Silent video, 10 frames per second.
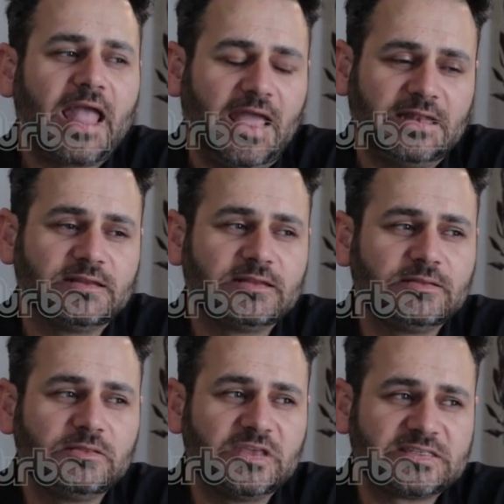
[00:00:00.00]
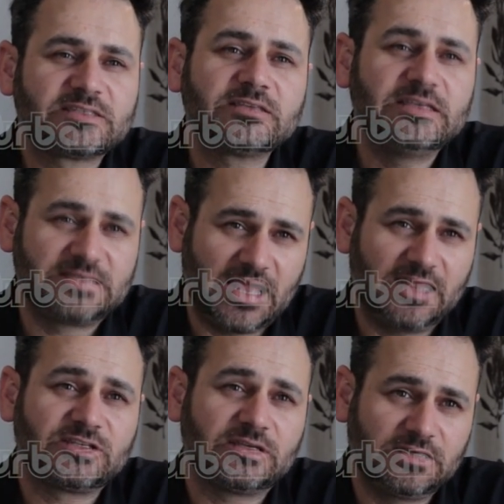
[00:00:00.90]
And this is
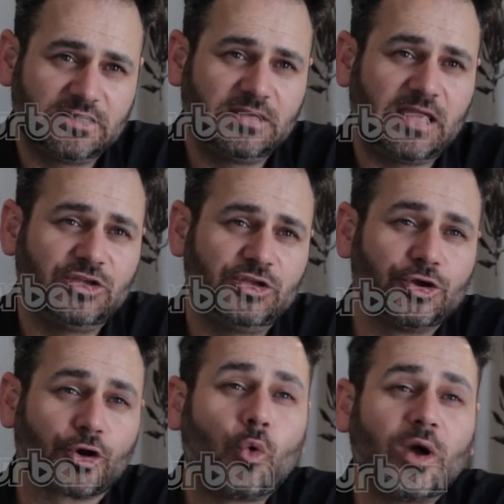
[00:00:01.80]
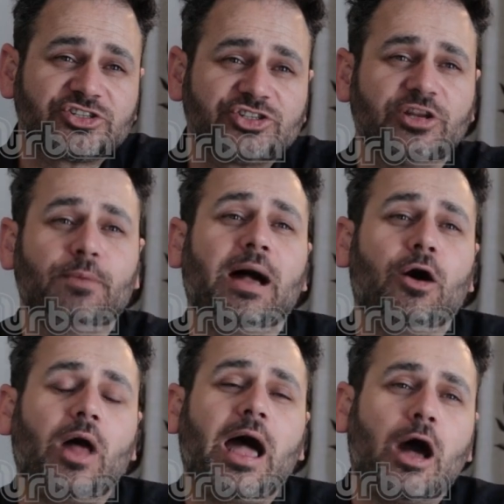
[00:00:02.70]
getting to your question
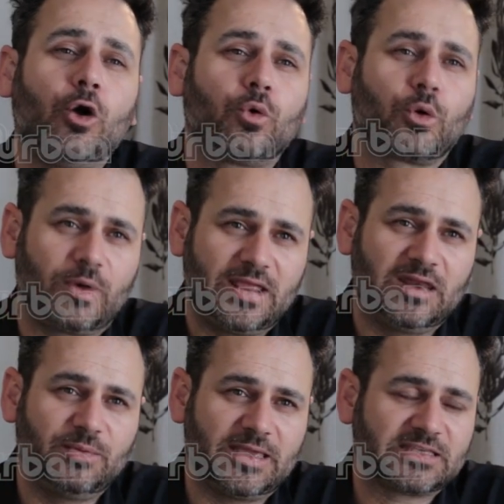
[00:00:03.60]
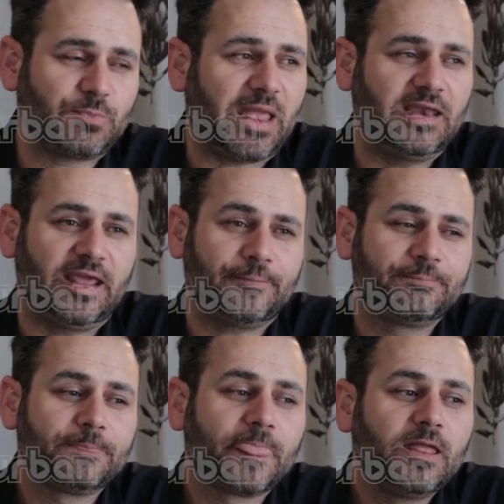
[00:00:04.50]
about how are we going to be expanding.
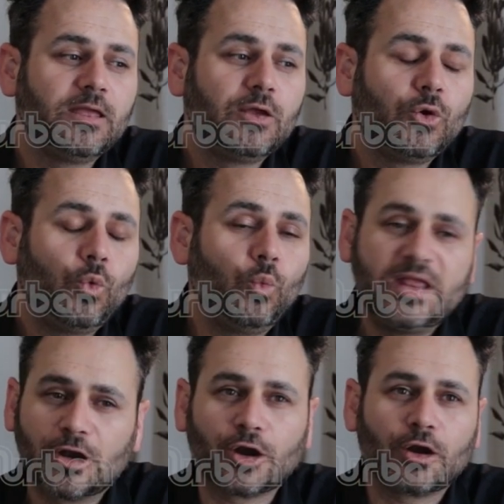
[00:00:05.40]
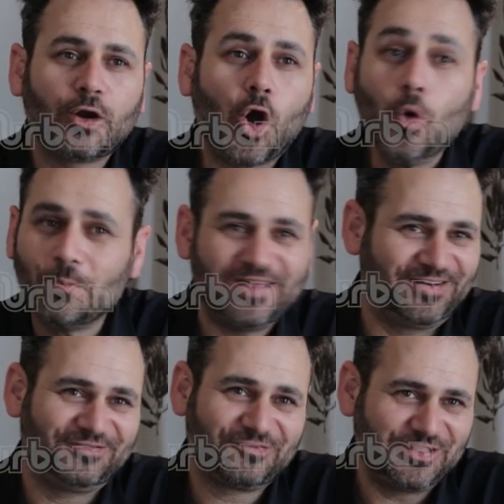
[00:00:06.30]
We're
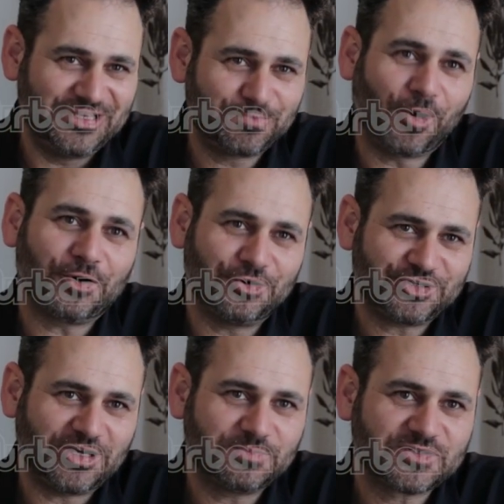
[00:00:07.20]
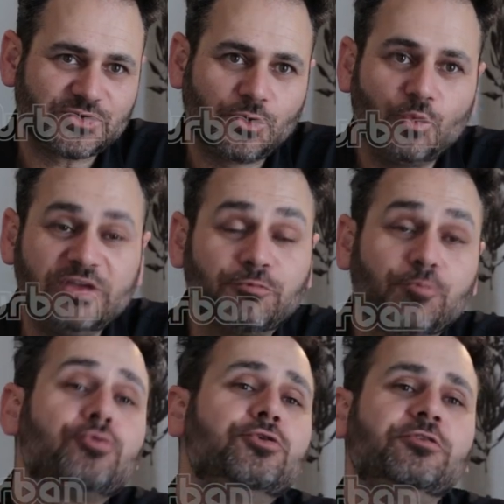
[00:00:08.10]
open for these partnerships. We've
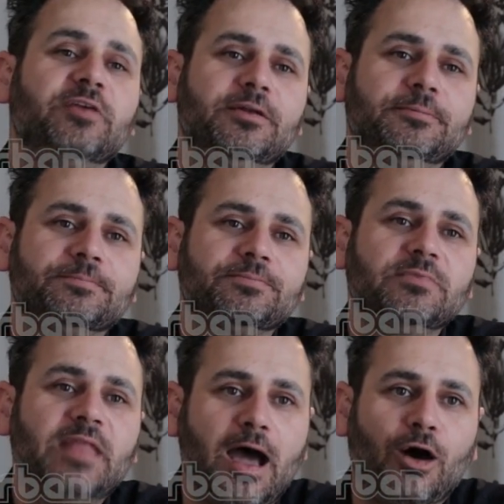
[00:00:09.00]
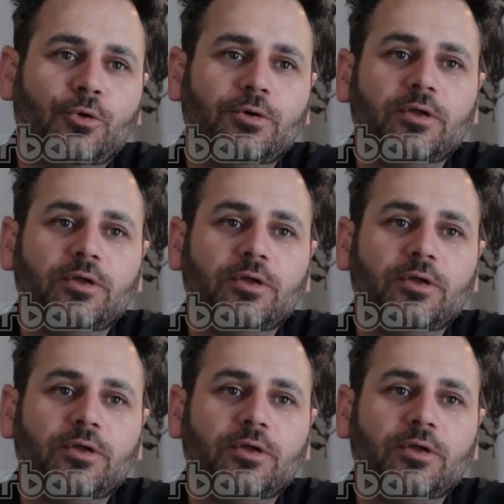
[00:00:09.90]
proven now